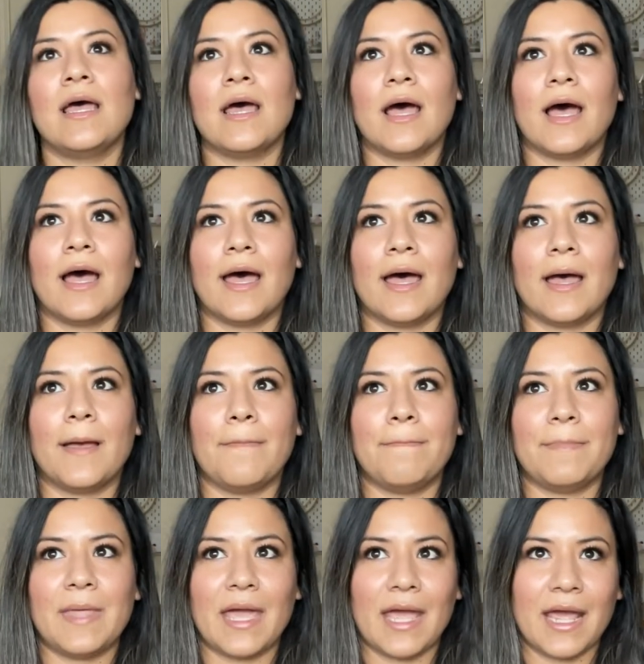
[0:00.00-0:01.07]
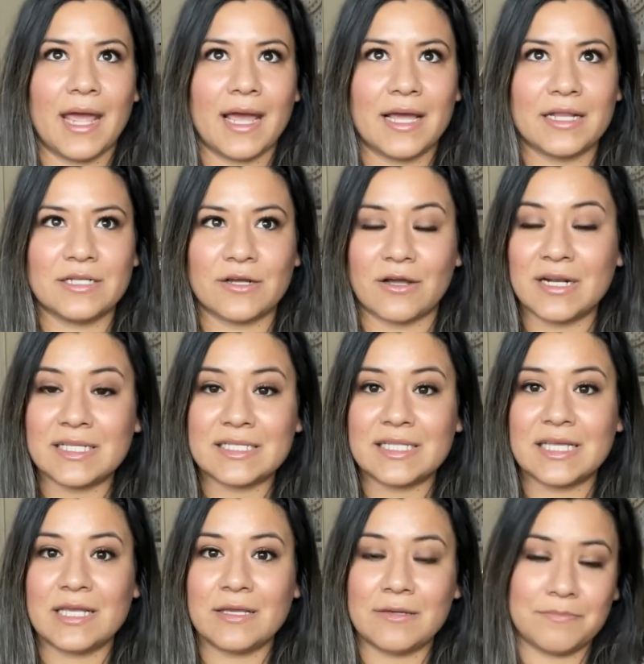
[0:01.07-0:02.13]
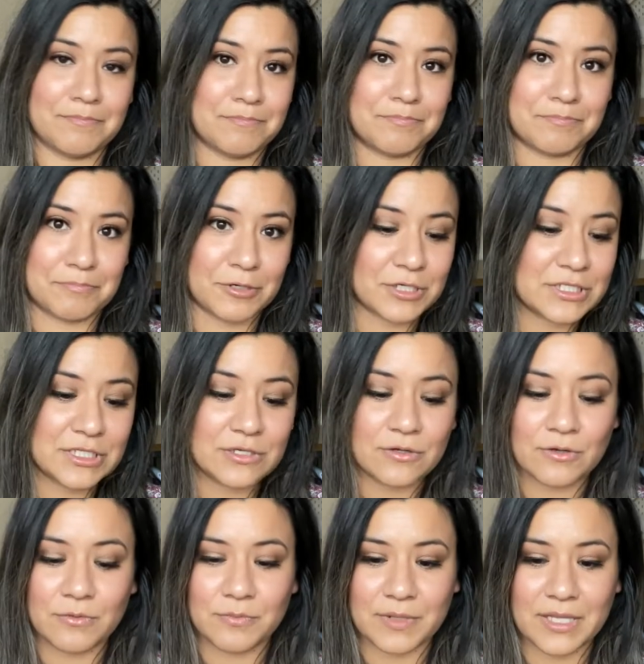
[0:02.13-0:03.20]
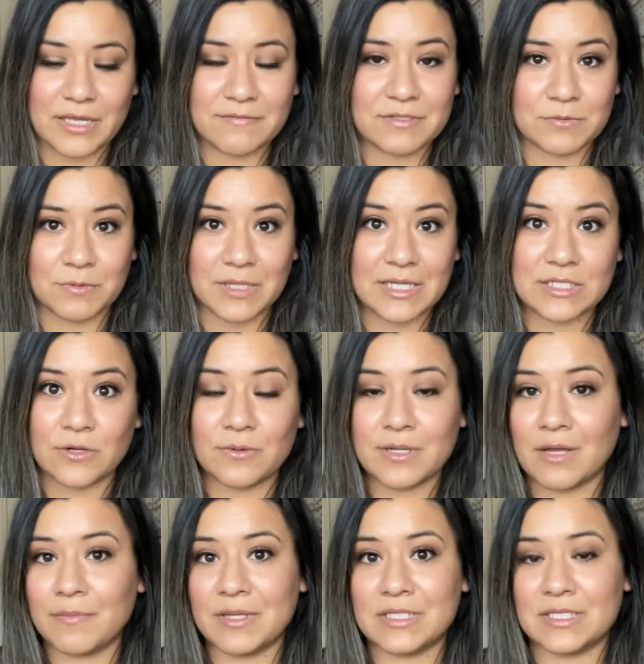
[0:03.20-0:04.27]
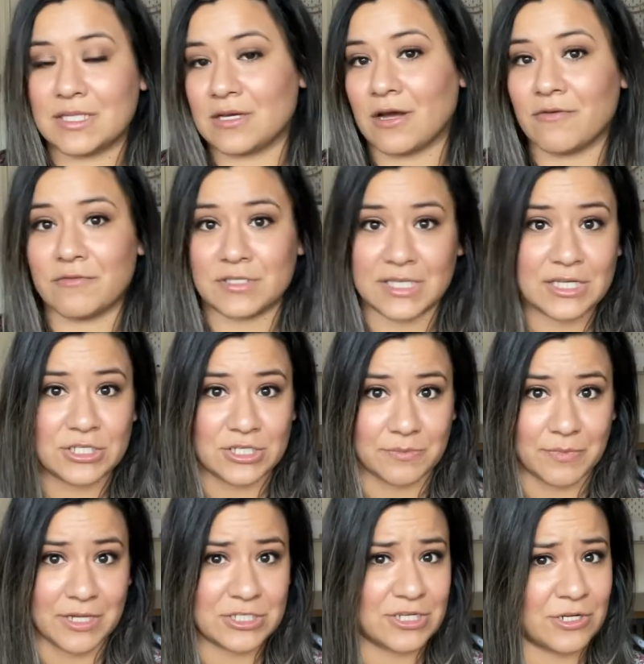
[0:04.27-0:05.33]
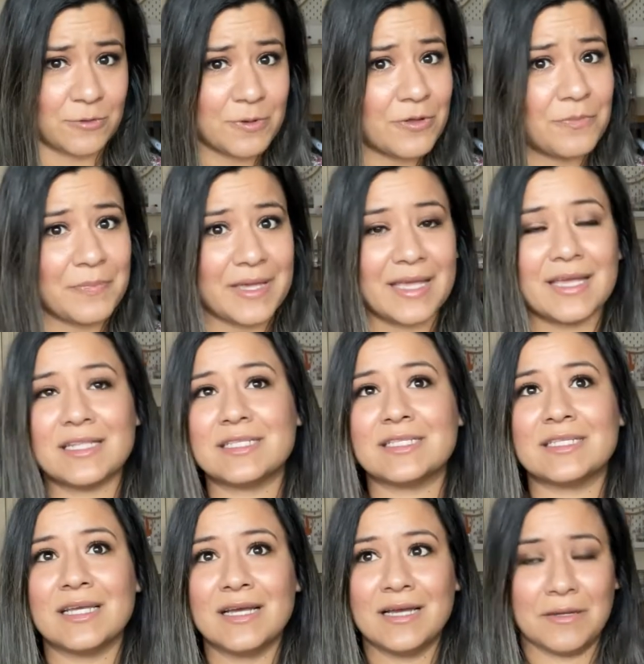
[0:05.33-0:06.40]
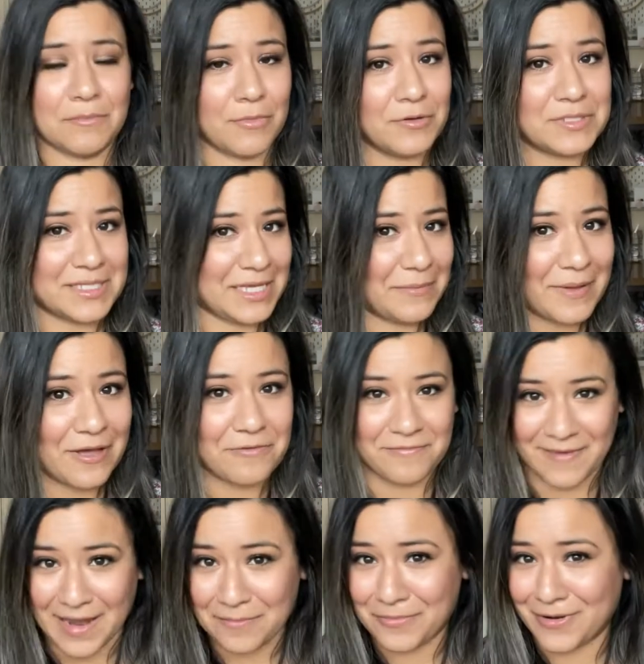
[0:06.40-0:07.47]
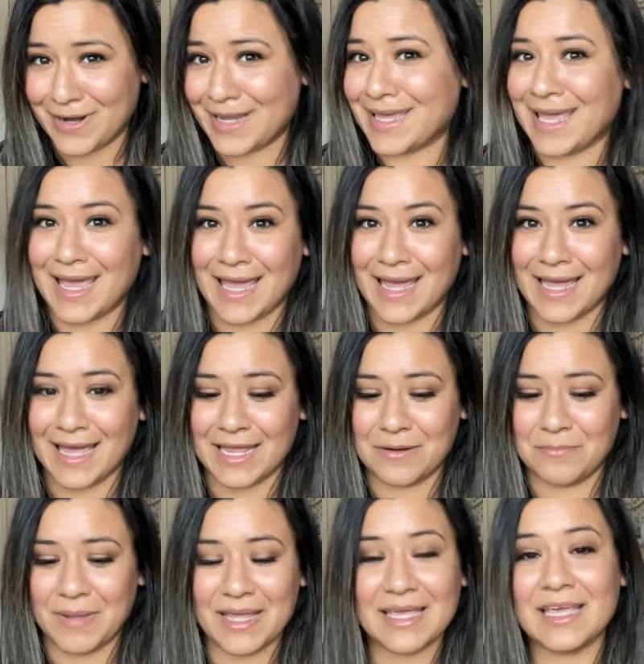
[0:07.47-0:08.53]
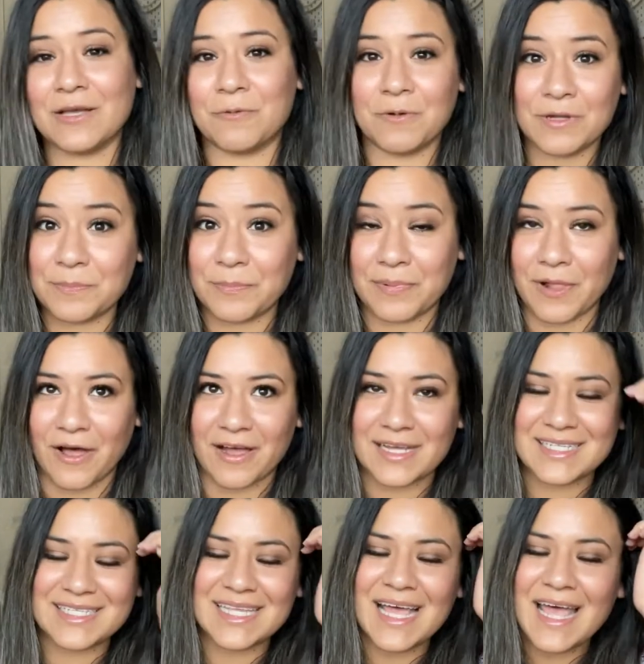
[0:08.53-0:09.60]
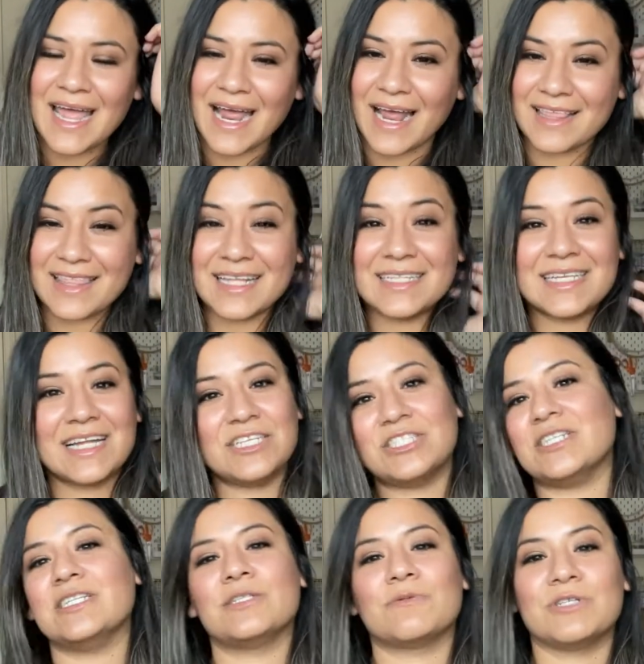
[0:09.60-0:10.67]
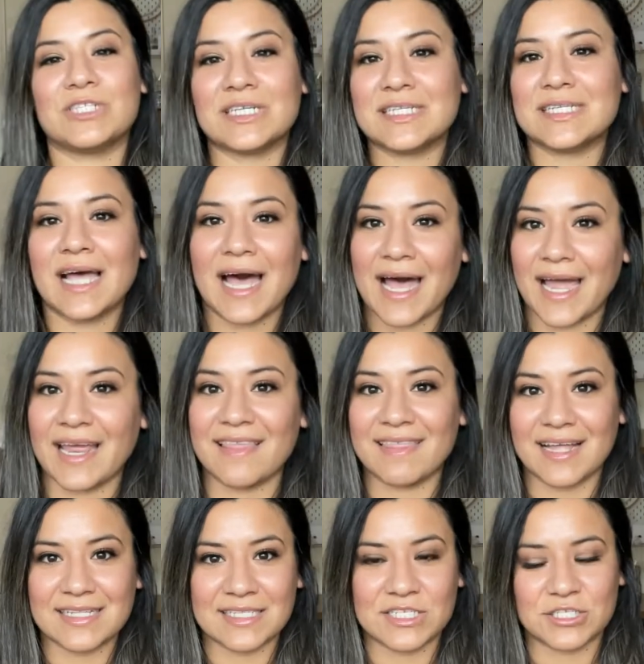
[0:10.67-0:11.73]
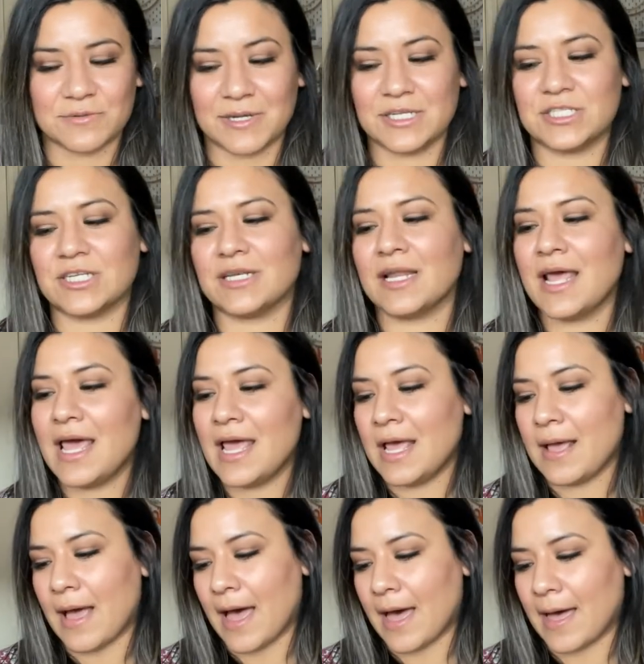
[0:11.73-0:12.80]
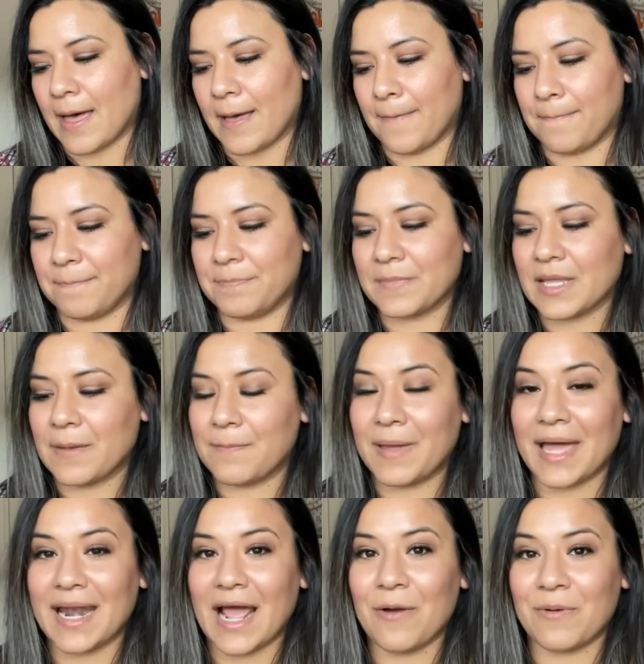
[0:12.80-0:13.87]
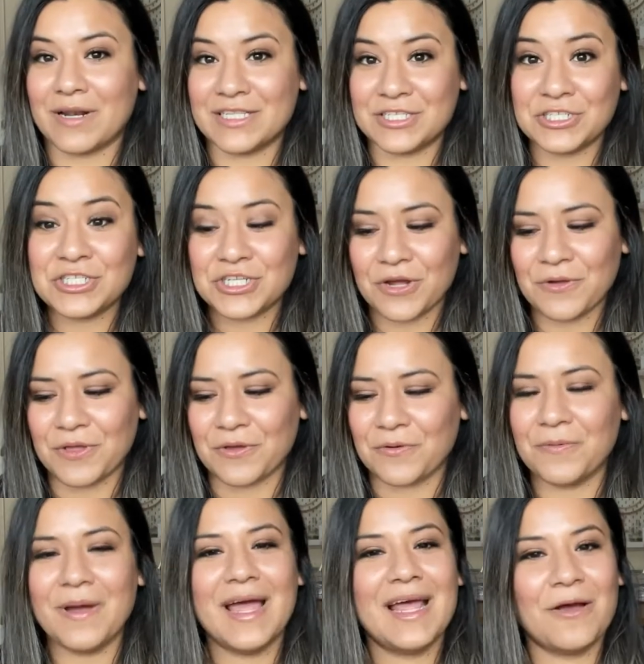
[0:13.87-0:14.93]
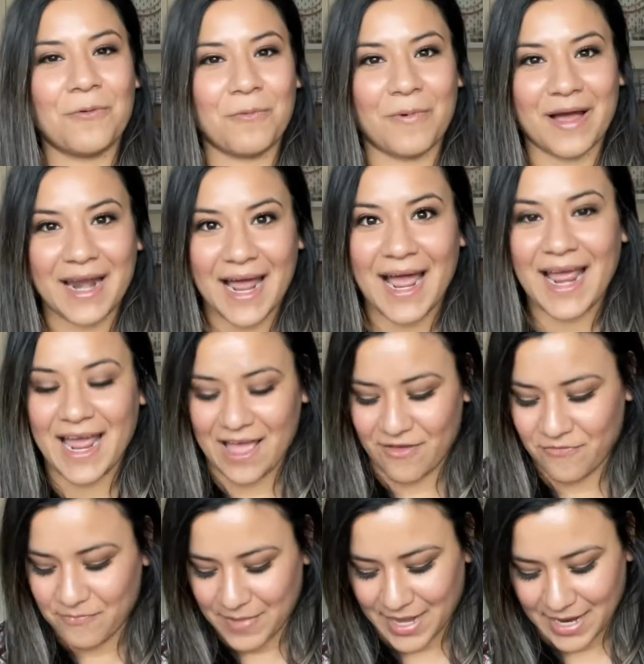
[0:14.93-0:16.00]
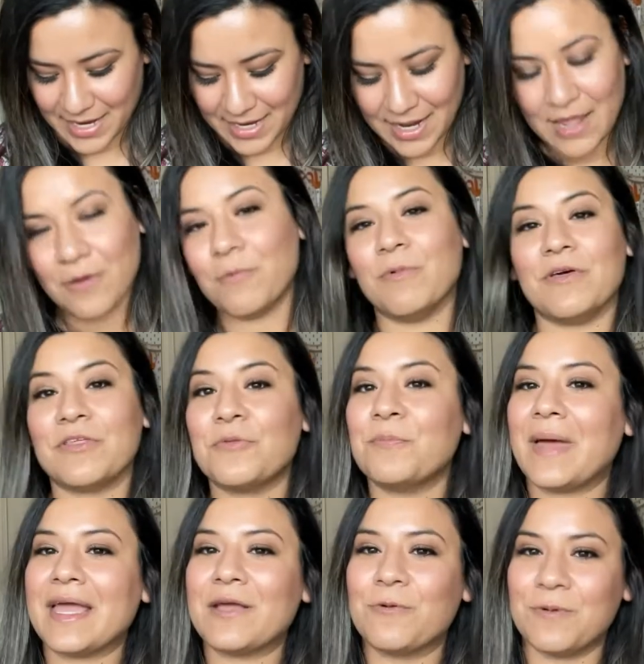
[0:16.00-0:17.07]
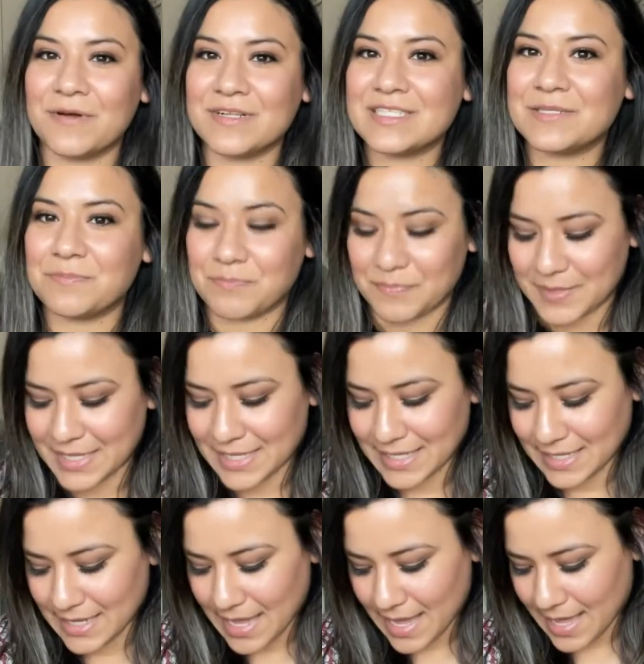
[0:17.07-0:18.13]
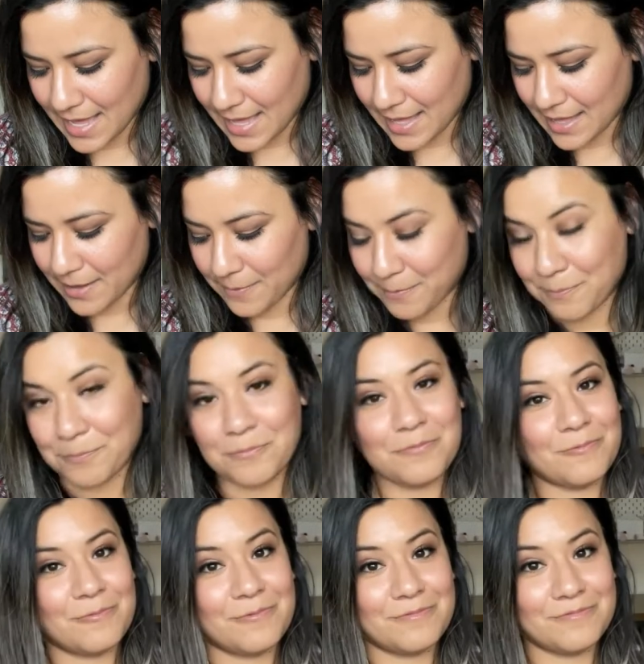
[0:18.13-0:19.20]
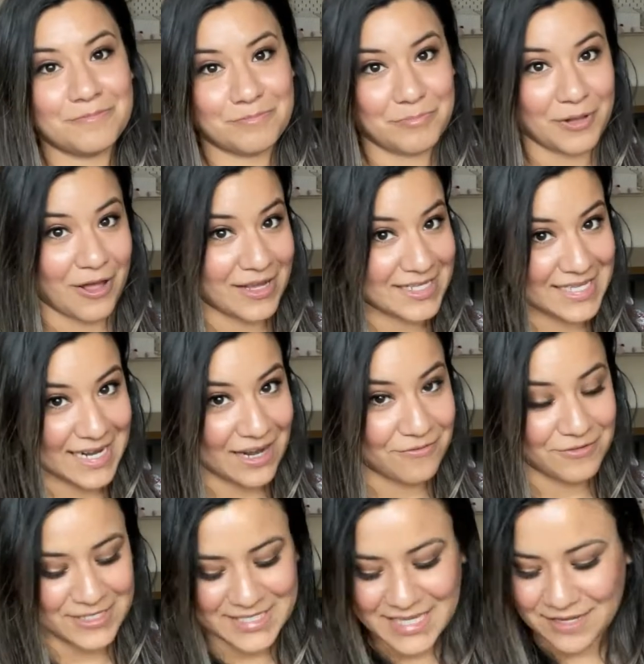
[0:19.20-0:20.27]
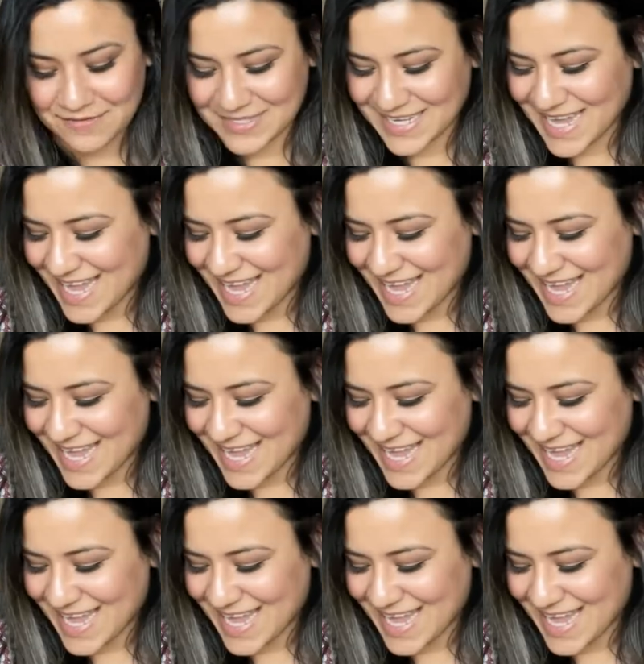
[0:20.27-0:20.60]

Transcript: Um, and honestly, personal beliefs really don't come into the conversation much in a quilt bee. It's mostly about fabric and making quilt blocks. I think tensions were just high in that situation. Um, but I wanted to show you what I have made with my quilt bee uh, blocks that I've received.